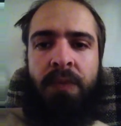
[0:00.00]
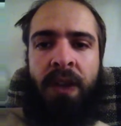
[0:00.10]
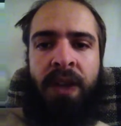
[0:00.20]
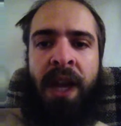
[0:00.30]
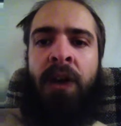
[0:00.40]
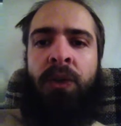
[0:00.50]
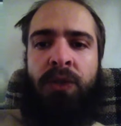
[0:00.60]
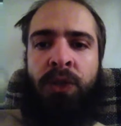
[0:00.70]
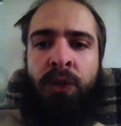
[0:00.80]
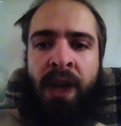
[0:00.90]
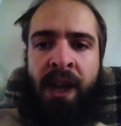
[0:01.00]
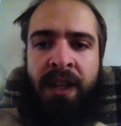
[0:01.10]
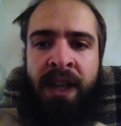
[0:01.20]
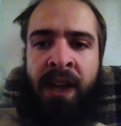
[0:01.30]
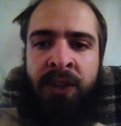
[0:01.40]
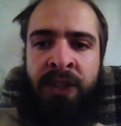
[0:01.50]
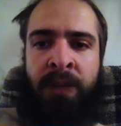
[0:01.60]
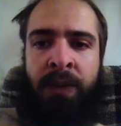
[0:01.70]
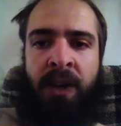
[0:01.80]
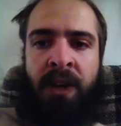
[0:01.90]
Now you add
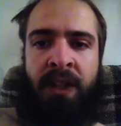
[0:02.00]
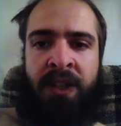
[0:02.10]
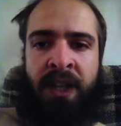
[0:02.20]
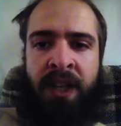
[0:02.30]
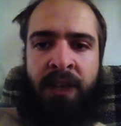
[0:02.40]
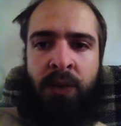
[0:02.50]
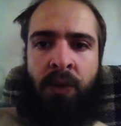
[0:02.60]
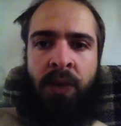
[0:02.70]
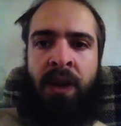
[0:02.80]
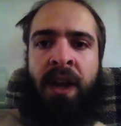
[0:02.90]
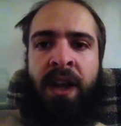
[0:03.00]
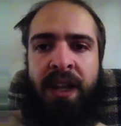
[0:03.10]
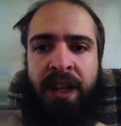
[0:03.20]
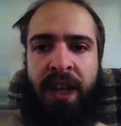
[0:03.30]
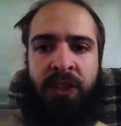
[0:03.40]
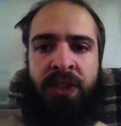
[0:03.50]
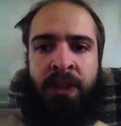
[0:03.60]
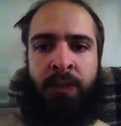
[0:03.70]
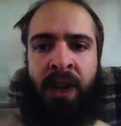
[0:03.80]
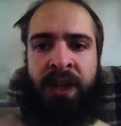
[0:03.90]
calcium oxide or
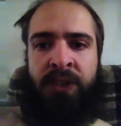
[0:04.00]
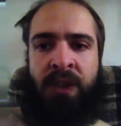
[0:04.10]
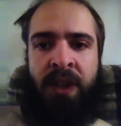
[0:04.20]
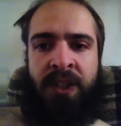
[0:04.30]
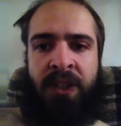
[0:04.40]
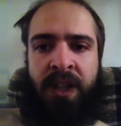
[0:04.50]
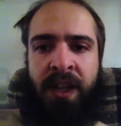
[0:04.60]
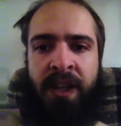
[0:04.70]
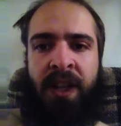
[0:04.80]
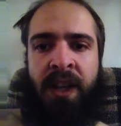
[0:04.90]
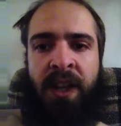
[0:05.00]
calcium hydroxide